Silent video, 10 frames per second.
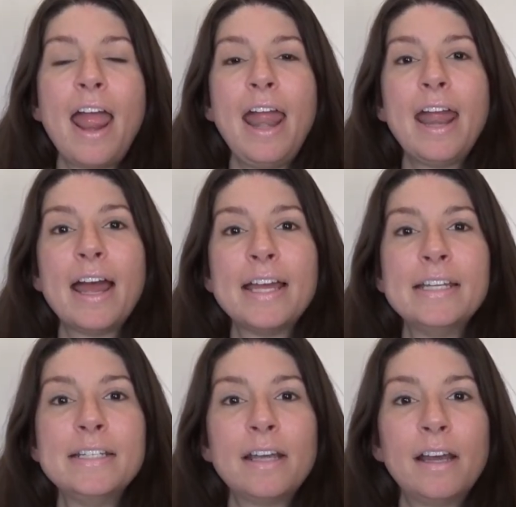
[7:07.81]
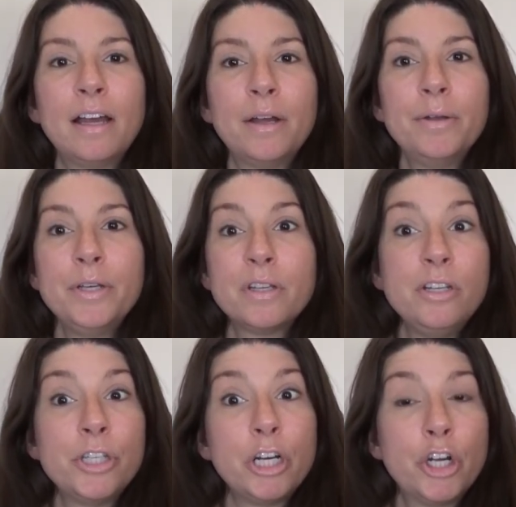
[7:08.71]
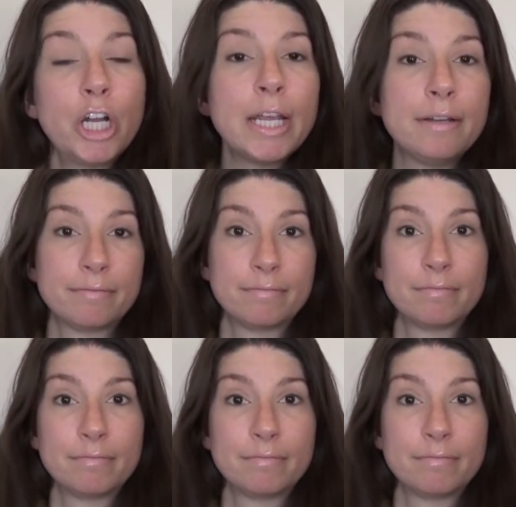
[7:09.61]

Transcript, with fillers: And uh, you can use it in cooking.